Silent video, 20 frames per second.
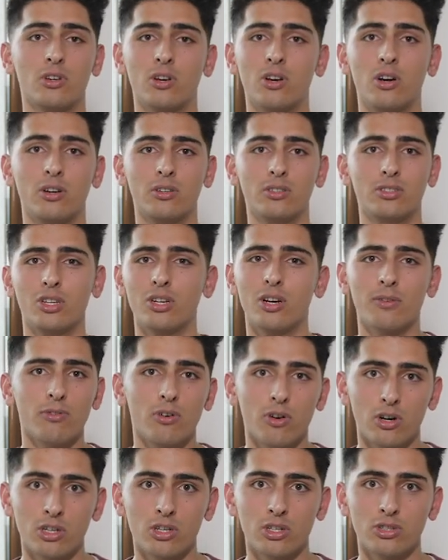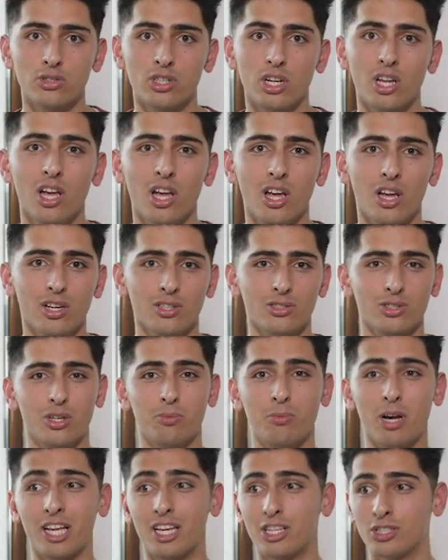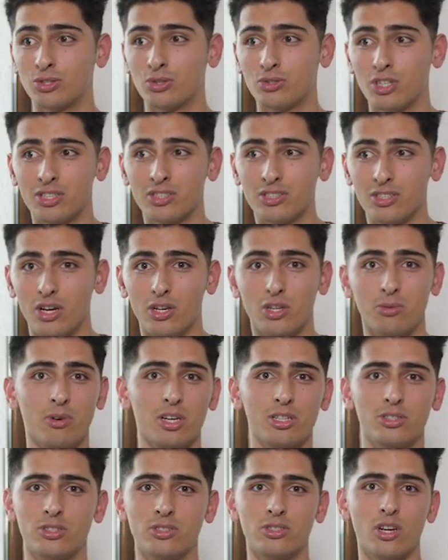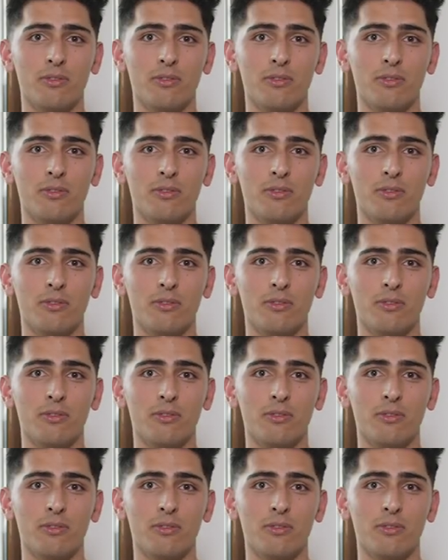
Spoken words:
you're in a foreign country, so you might get stressed out, you might just